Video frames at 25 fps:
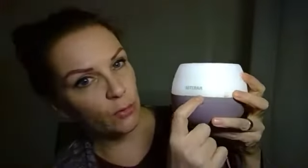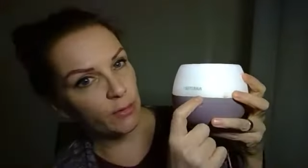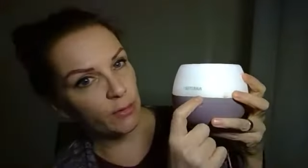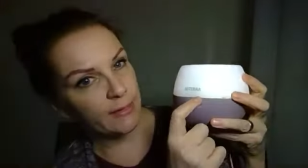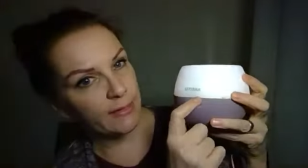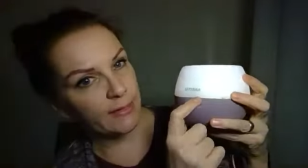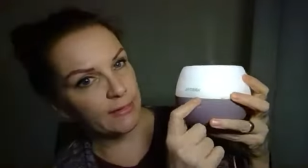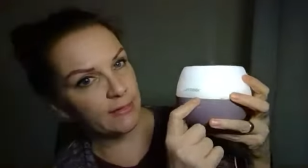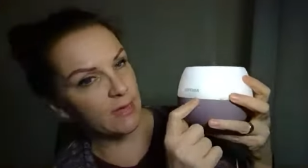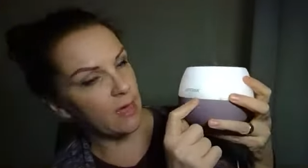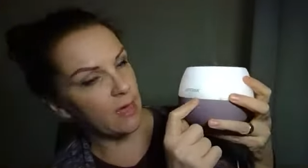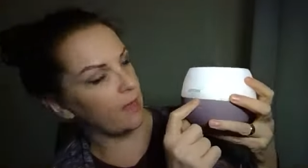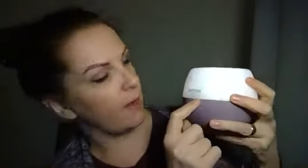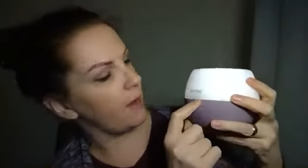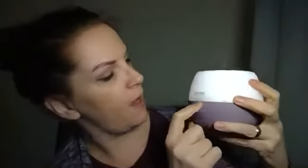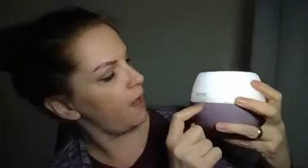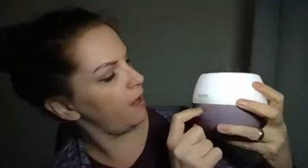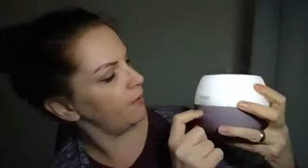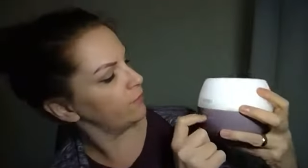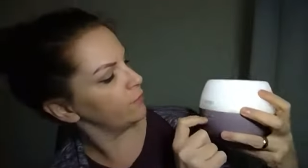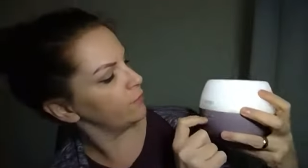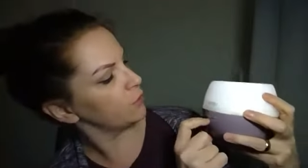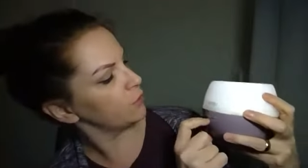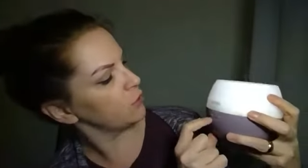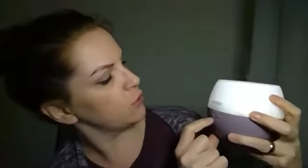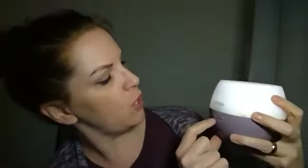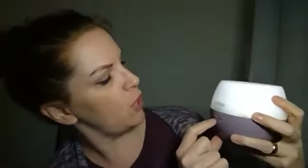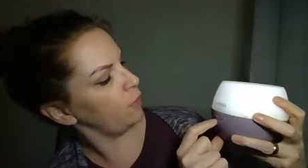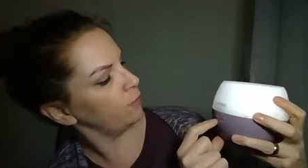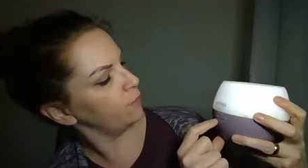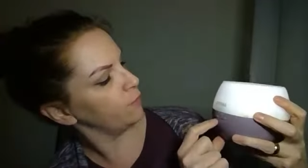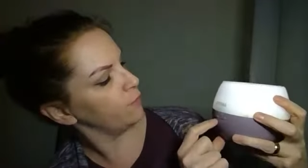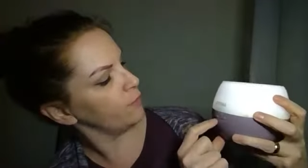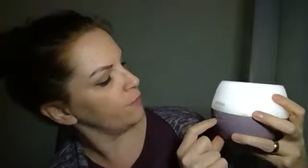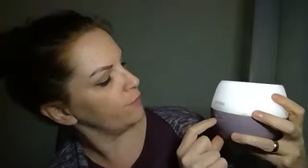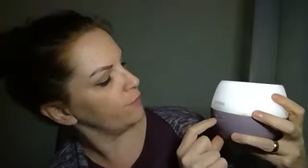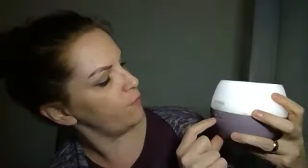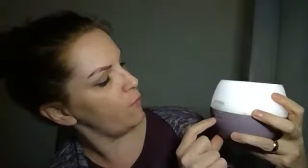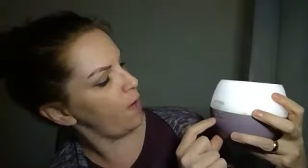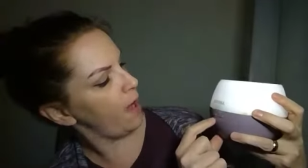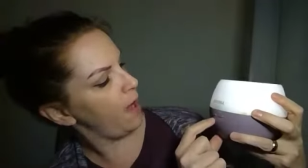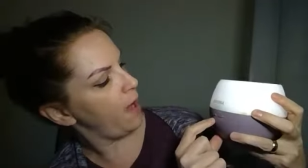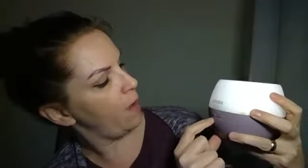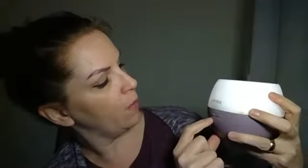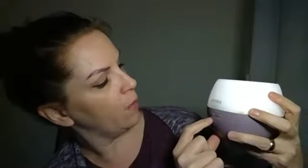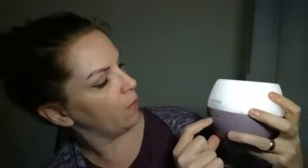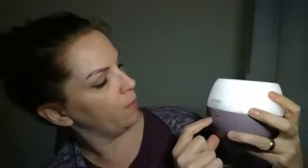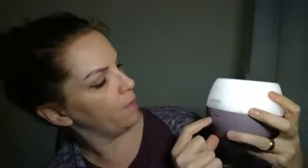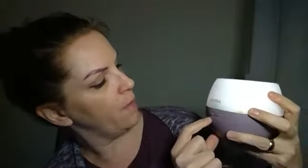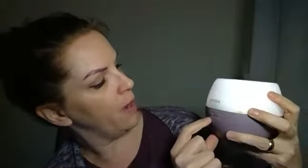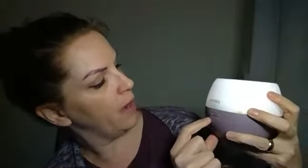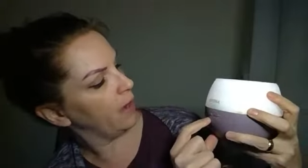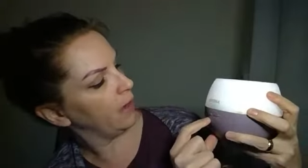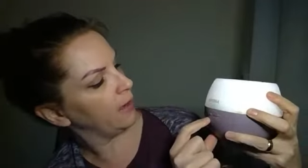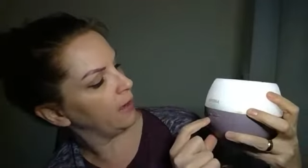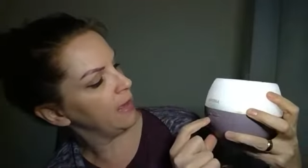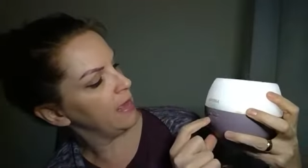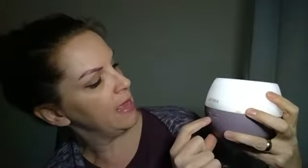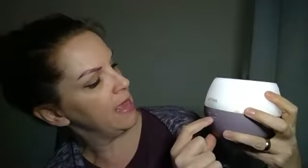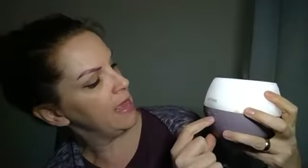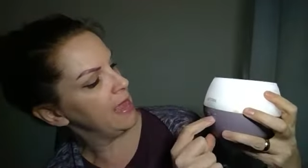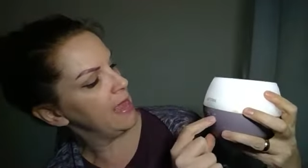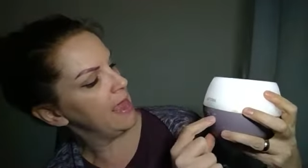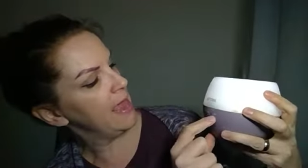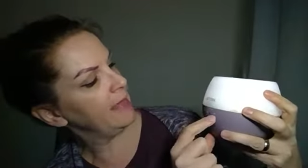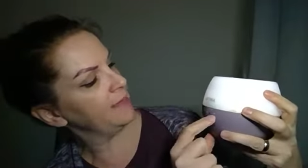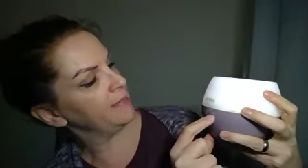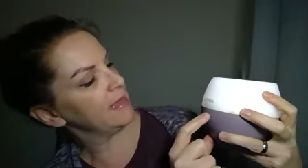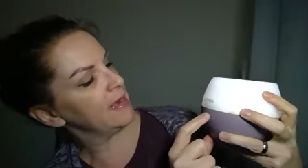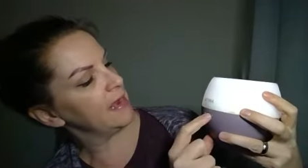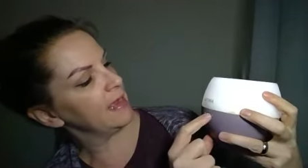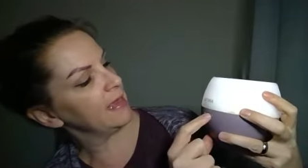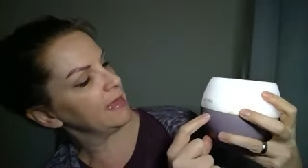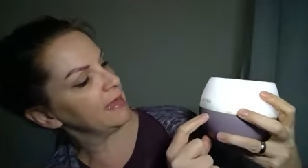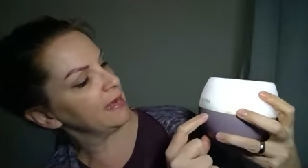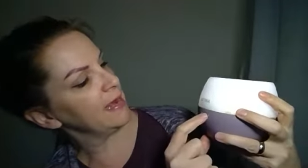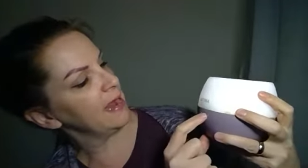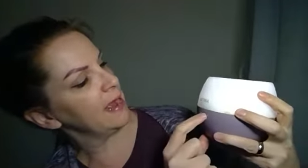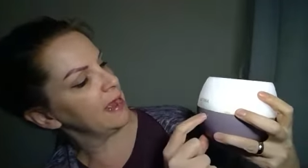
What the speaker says: green dot hovers over the 4-hour mark. And then I can